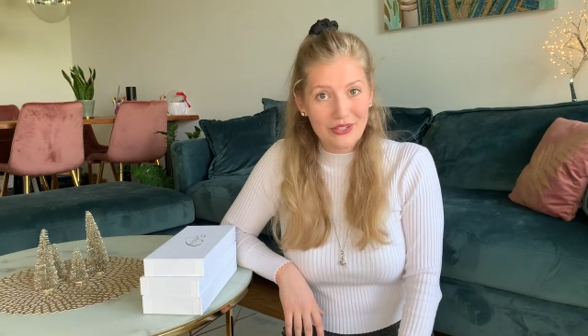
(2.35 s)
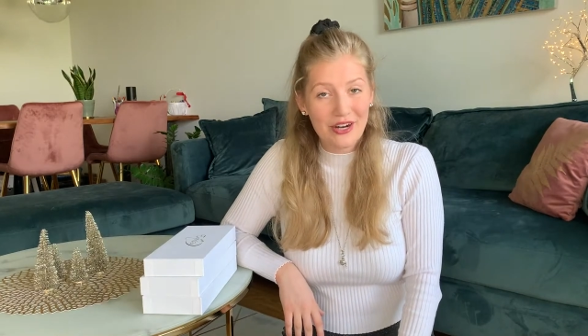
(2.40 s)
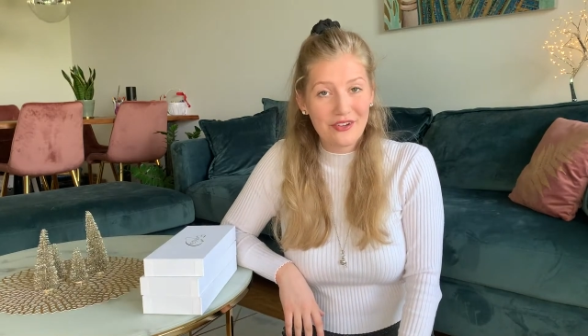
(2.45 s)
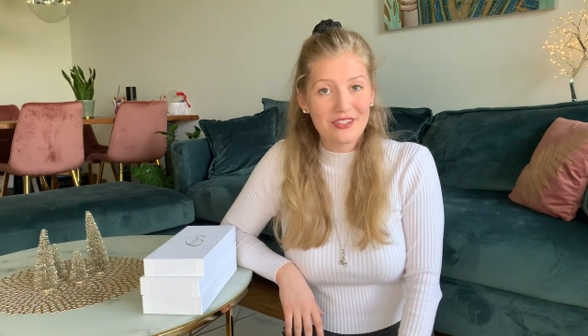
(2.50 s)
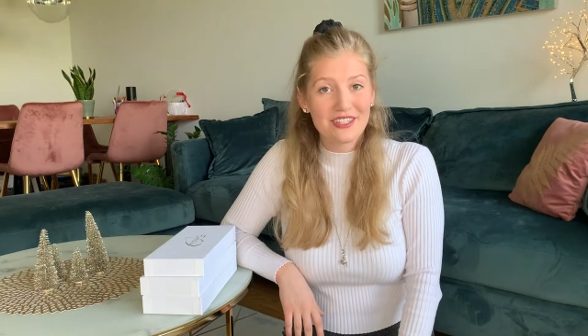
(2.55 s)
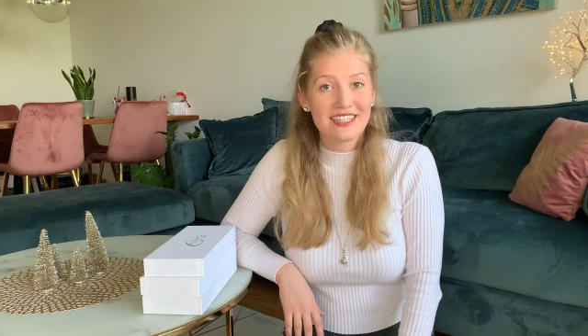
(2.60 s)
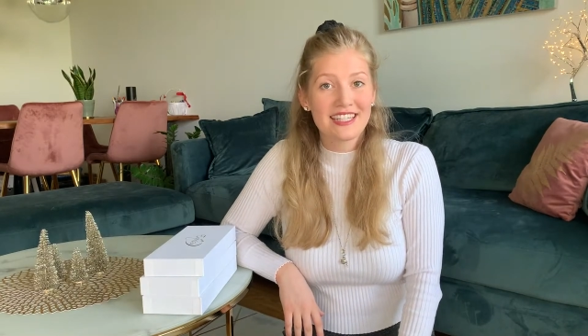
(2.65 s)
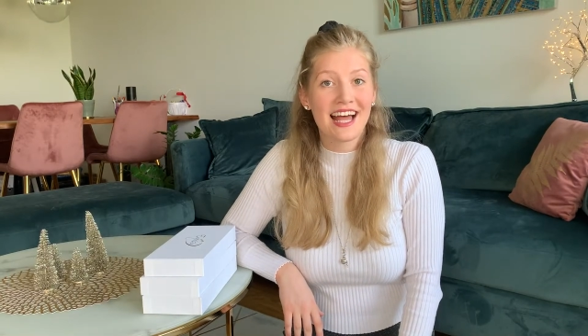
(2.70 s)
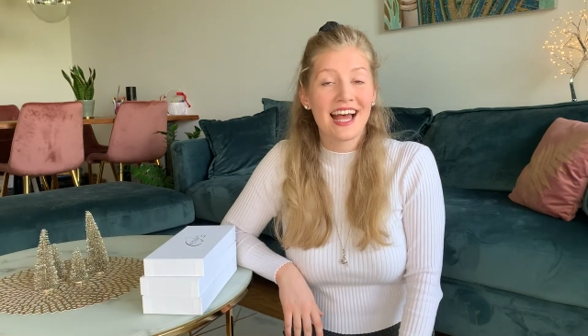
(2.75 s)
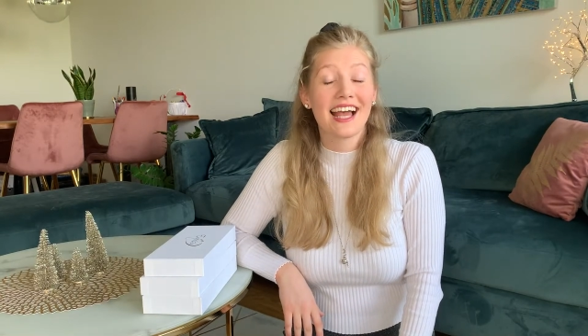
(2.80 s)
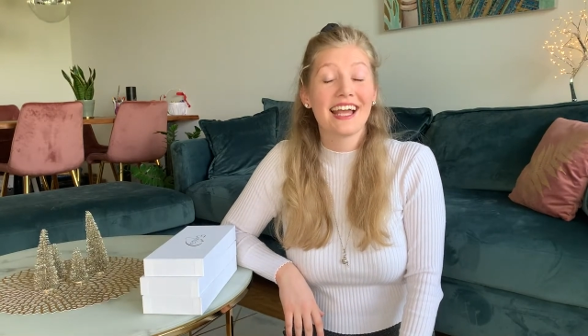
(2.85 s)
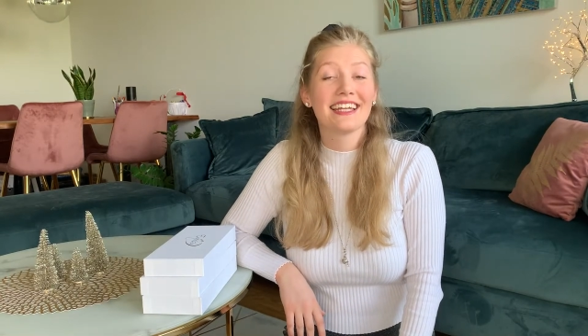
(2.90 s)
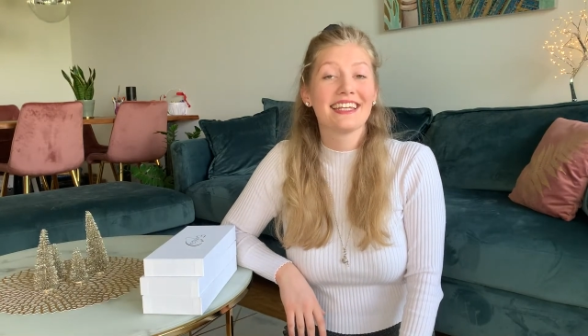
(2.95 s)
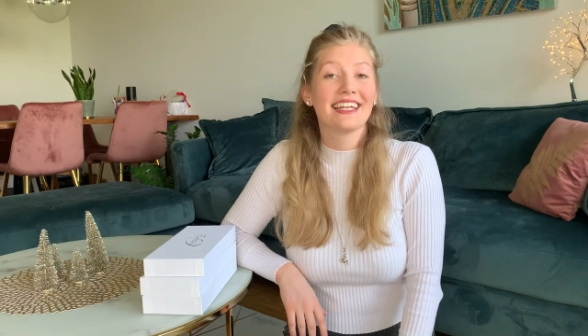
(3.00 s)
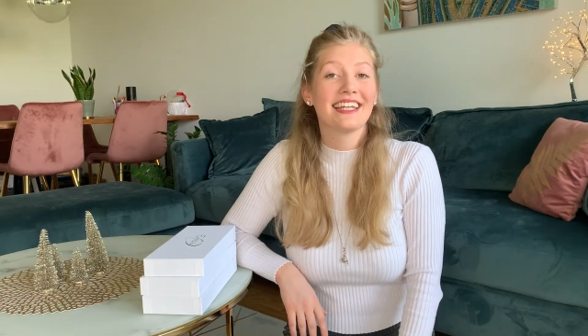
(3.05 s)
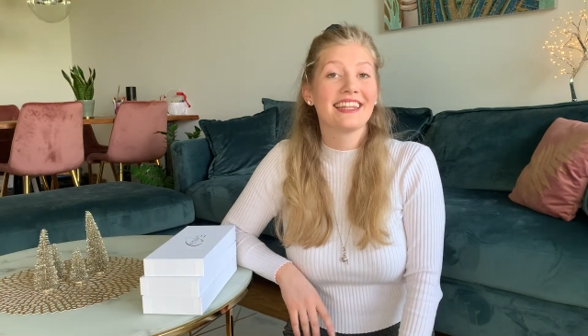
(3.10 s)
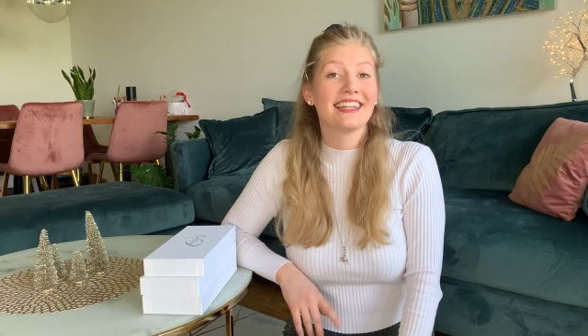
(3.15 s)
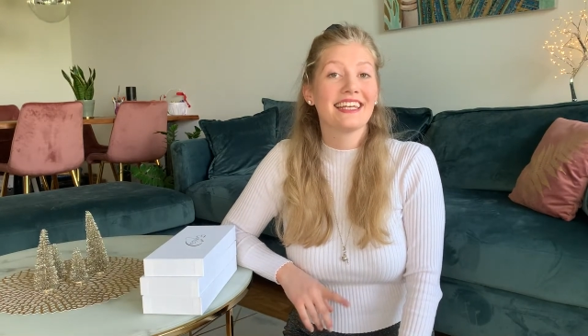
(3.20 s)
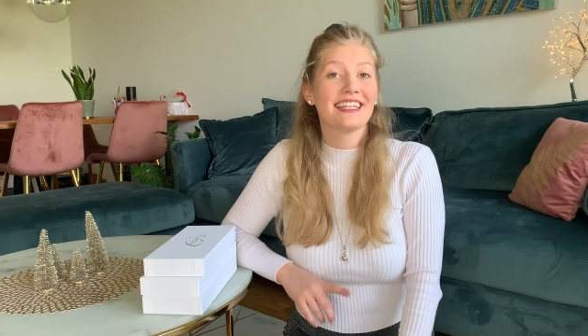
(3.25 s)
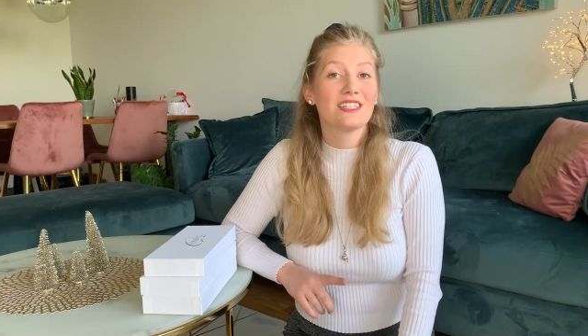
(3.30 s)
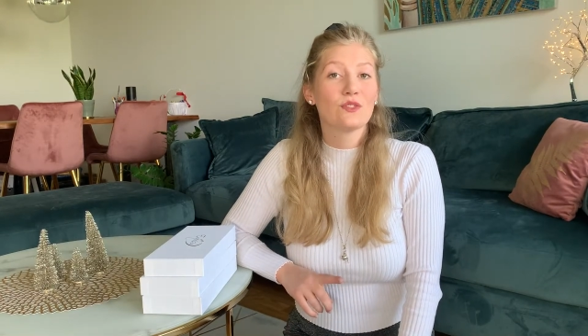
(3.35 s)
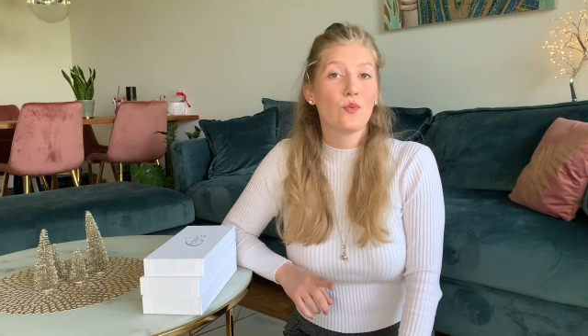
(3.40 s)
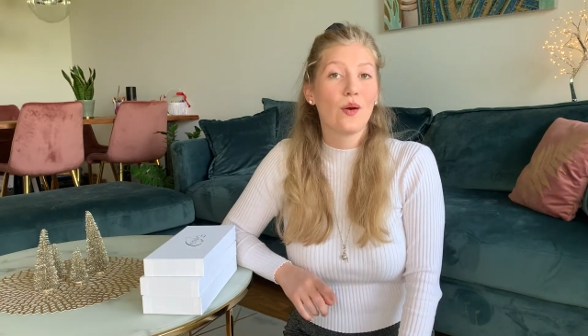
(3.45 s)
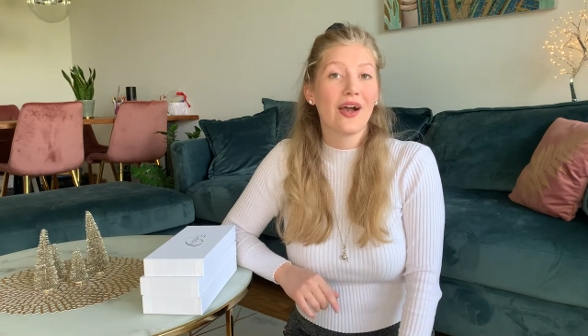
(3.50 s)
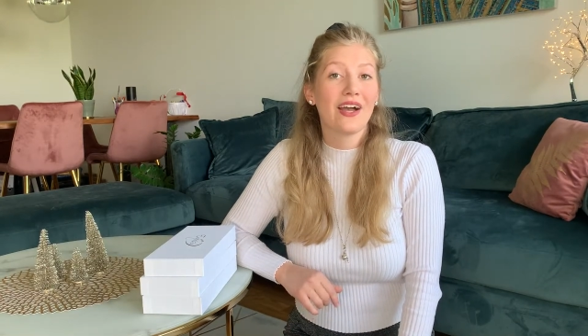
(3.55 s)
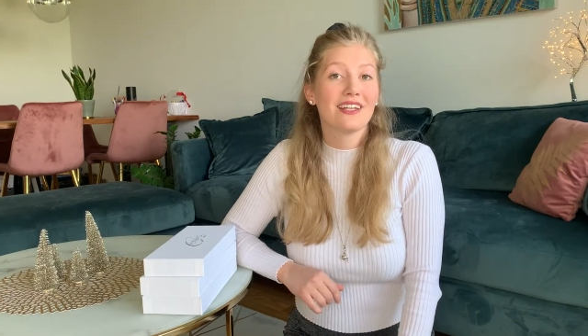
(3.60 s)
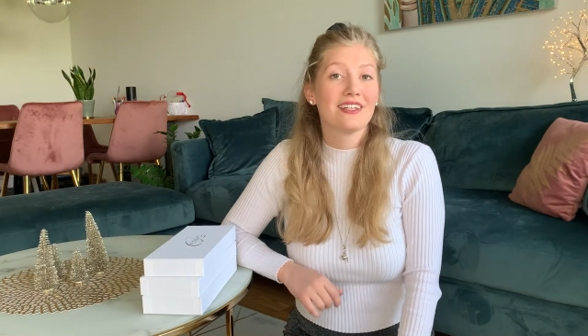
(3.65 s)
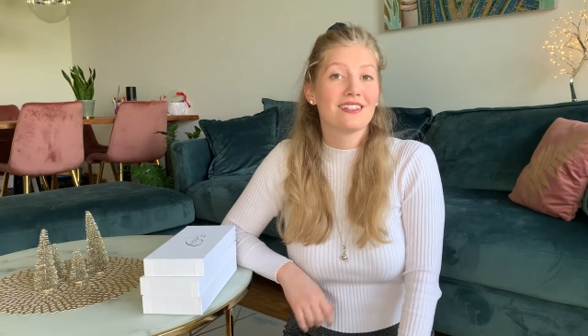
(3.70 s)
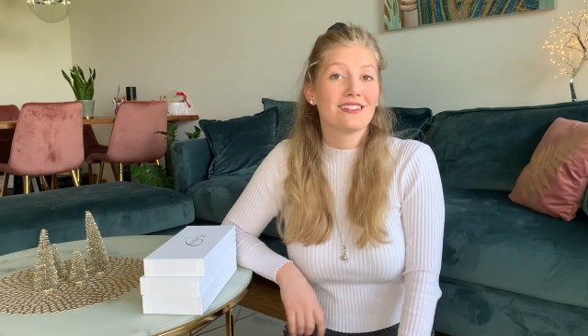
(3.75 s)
outside and that's why I